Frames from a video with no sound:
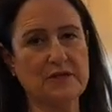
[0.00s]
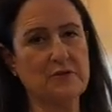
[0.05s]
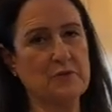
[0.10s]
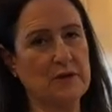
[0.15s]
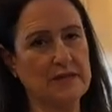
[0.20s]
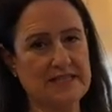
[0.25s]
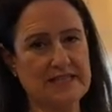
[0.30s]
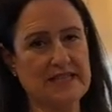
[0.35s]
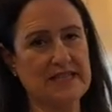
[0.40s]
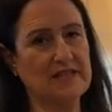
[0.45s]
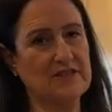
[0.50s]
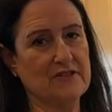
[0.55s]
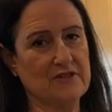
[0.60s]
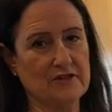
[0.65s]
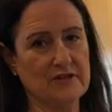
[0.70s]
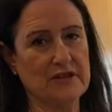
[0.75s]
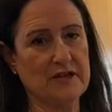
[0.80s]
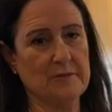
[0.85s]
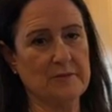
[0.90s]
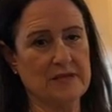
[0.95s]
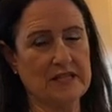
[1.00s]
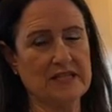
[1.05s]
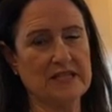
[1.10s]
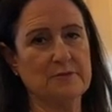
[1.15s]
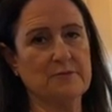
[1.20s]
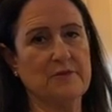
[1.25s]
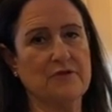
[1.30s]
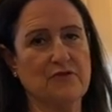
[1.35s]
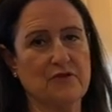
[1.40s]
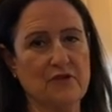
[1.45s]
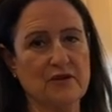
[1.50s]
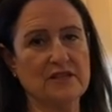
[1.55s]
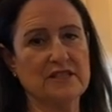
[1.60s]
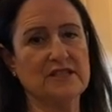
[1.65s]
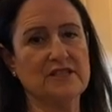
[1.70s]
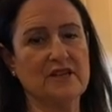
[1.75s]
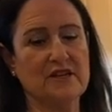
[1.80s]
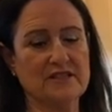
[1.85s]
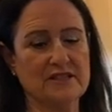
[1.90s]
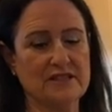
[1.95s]
twenty and thirty minutes before it
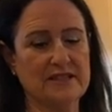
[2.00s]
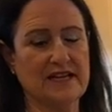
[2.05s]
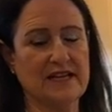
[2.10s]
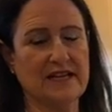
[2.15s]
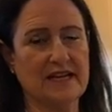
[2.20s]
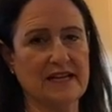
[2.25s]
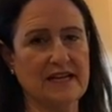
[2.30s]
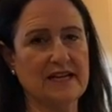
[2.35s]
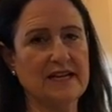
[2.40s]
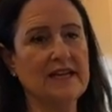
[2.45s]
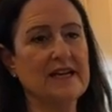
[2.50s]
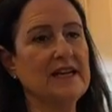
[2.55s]
starts kneading?